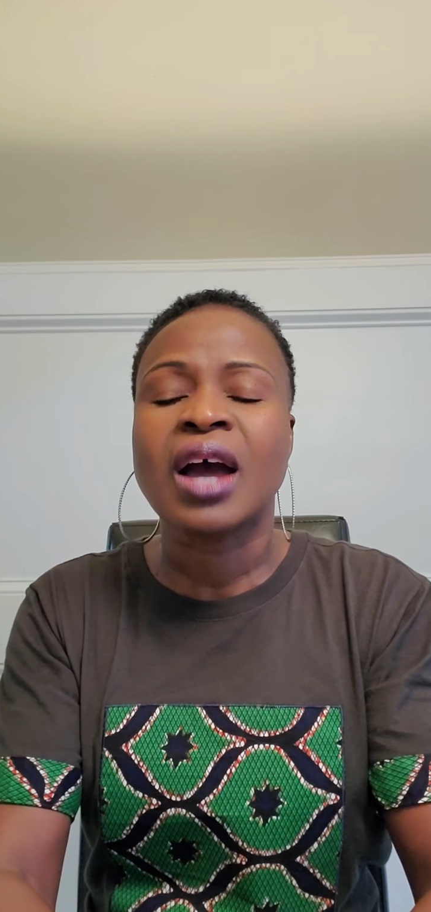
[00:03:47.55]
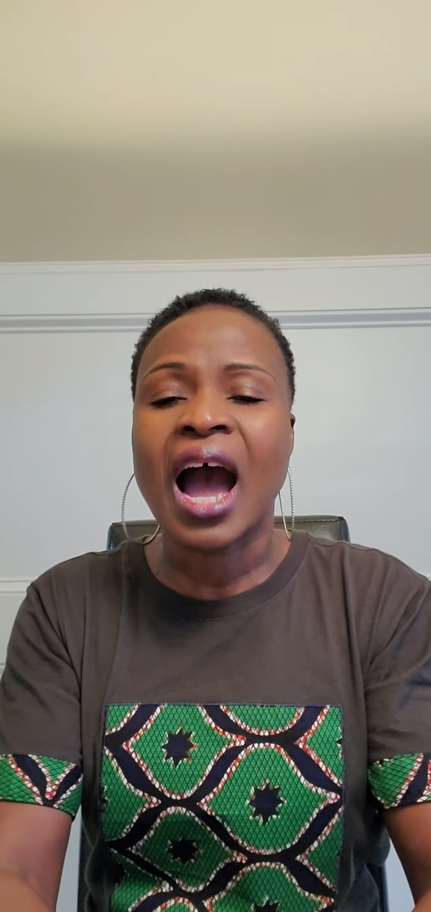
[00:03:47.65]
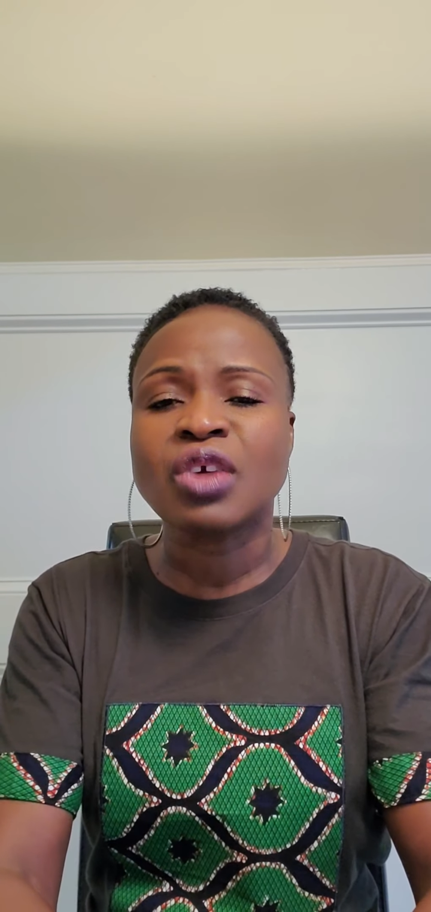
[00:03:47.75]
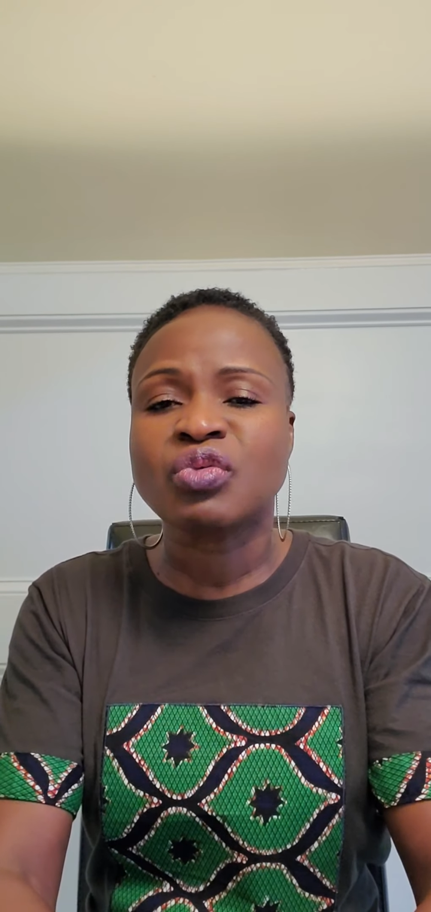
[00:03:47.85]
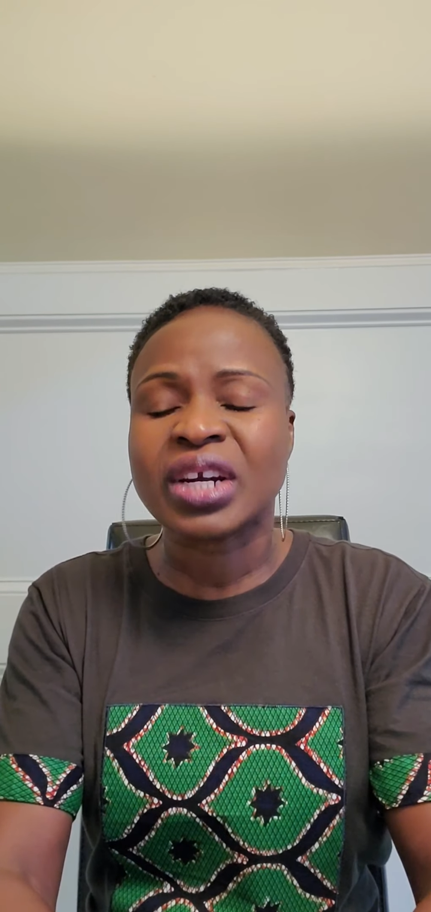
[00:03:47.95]

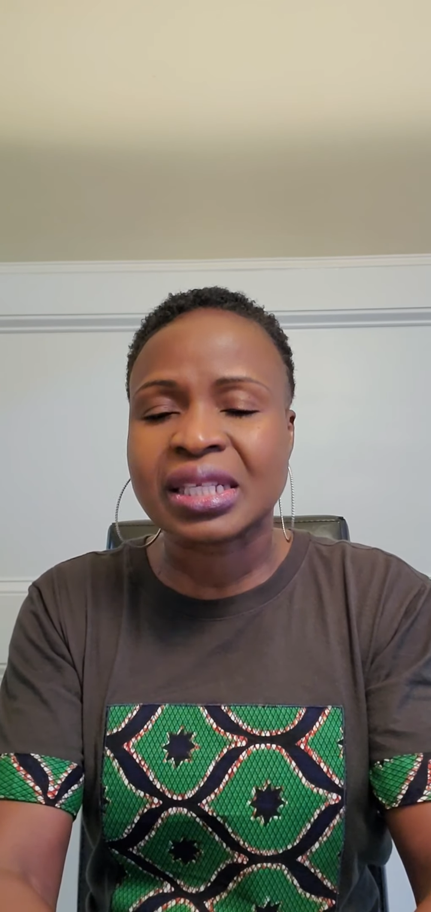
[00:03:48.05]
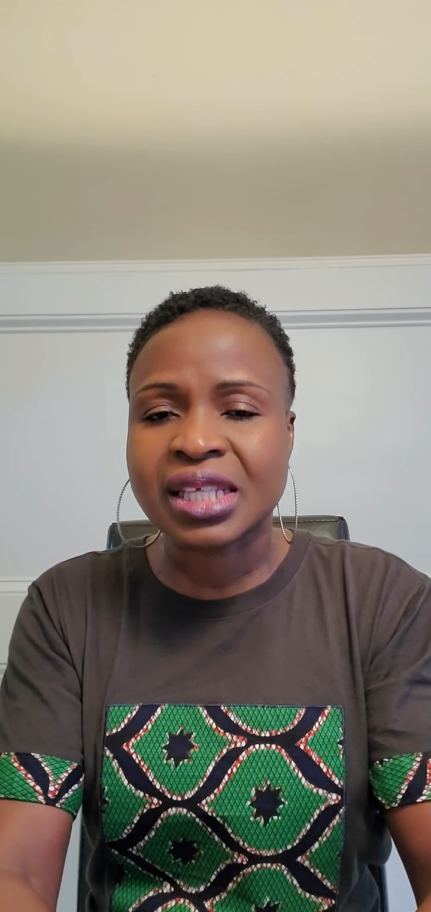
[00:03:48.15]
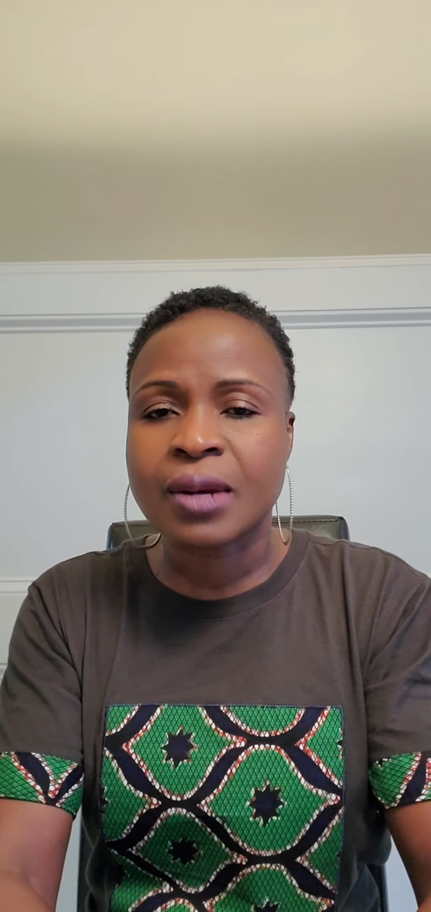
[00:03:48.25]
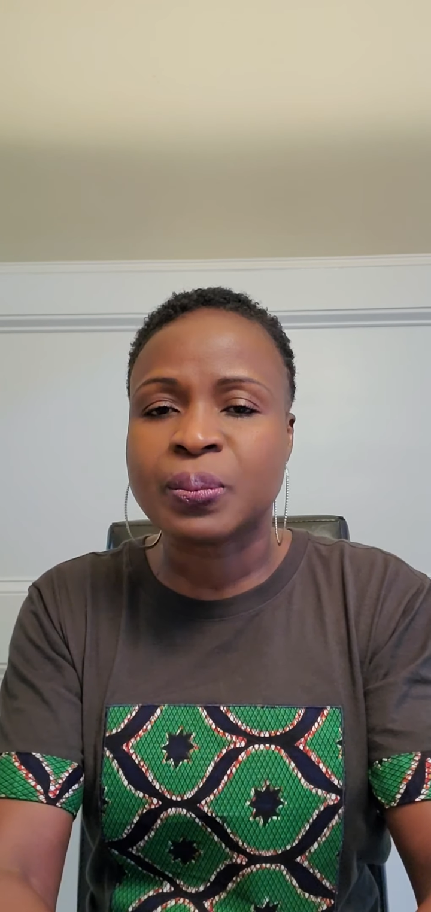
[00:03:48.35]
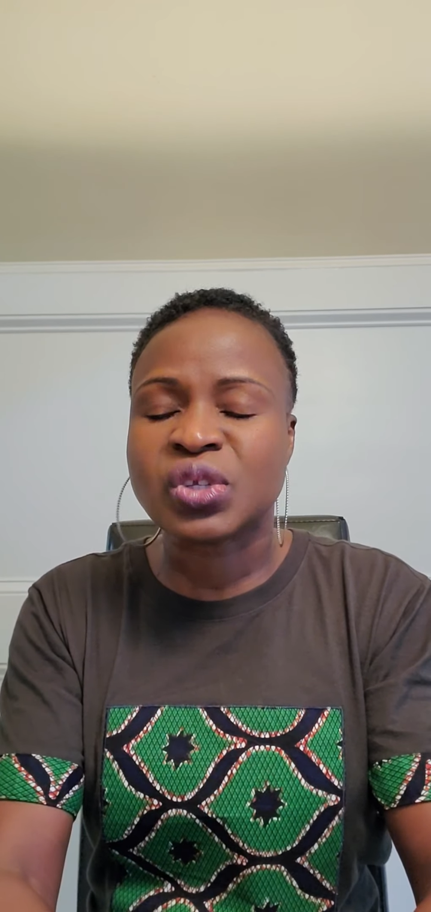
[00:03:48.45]

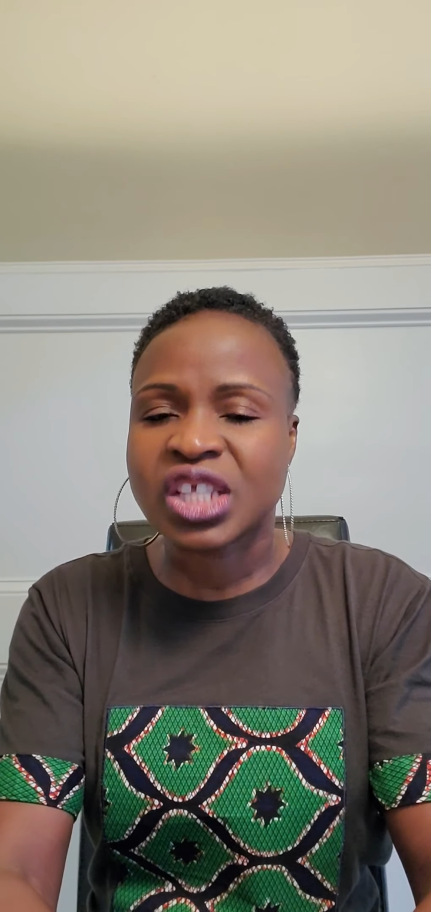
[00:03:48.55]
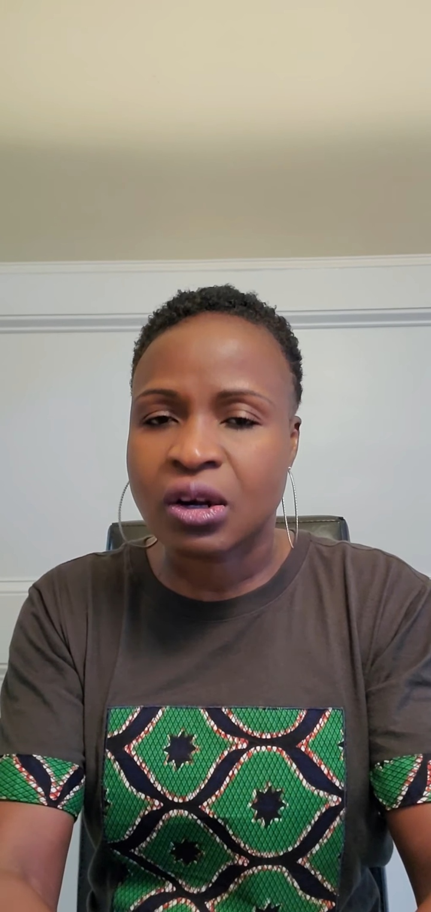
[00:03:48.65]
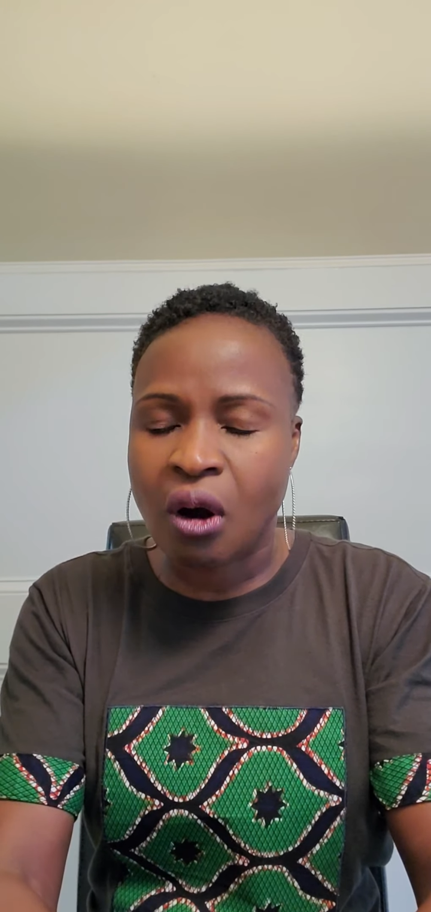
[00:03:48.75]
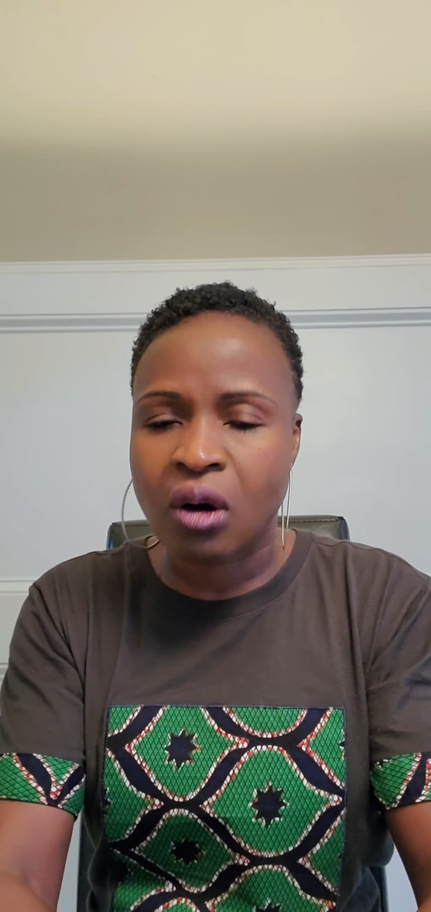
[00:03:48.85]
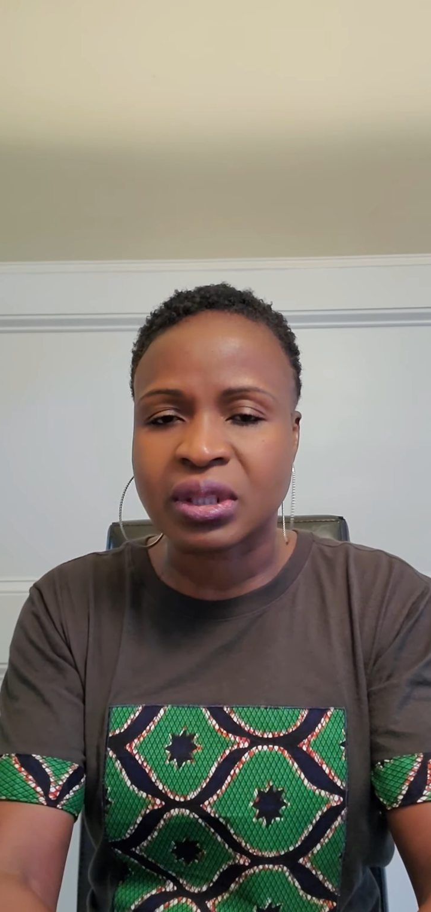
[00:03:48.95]
110%
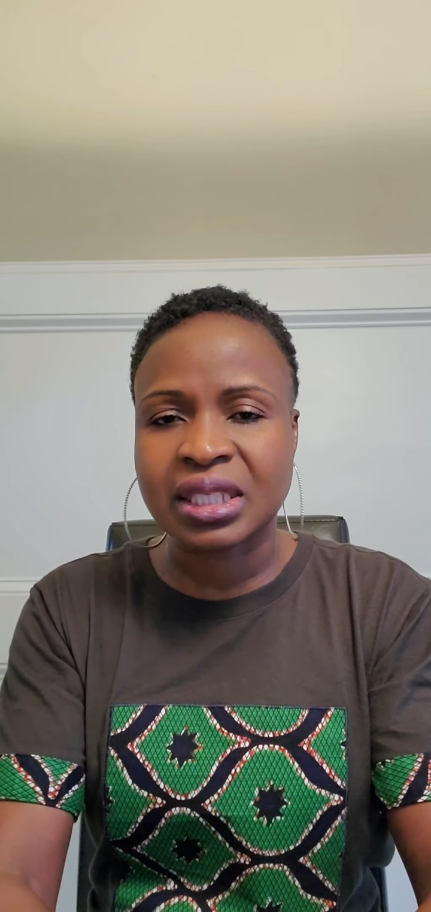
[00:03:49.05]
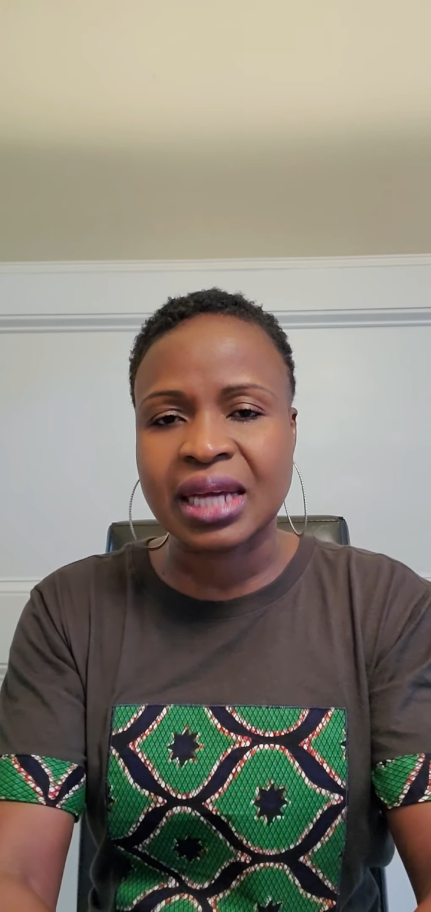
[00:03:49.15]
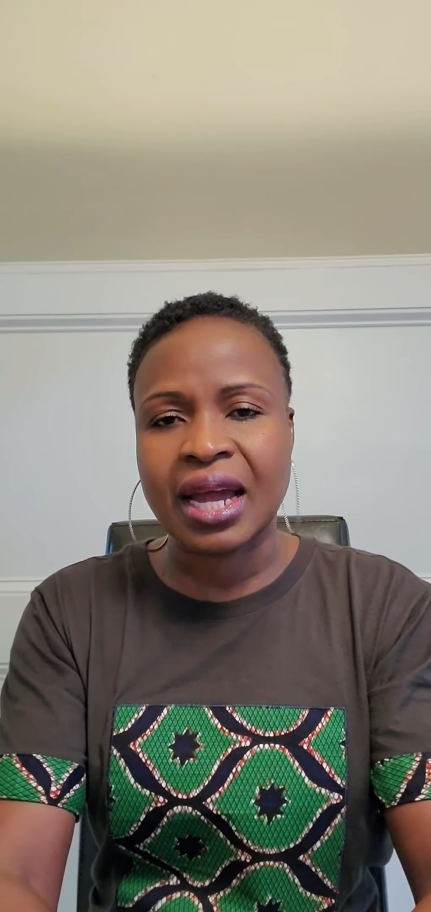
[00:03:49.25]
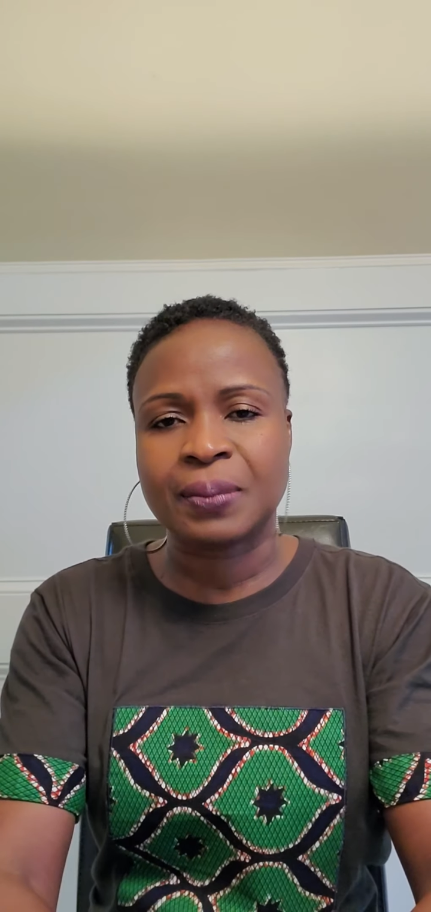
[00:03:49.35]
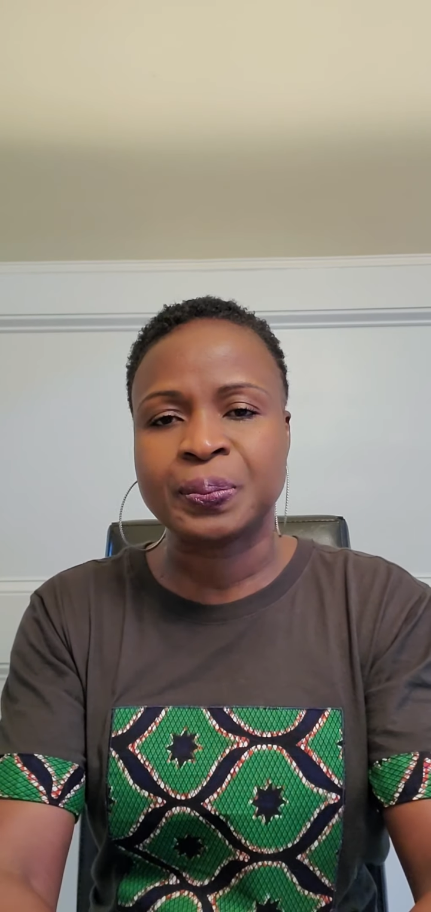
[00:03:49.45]
all the
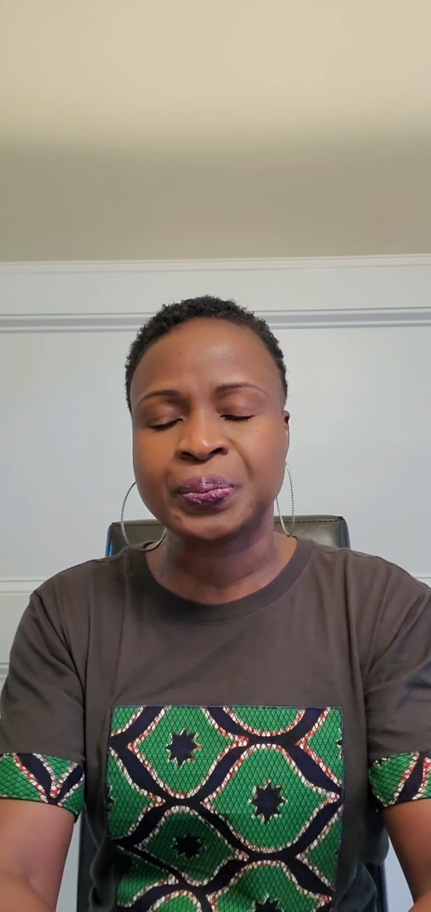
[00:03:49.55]
time.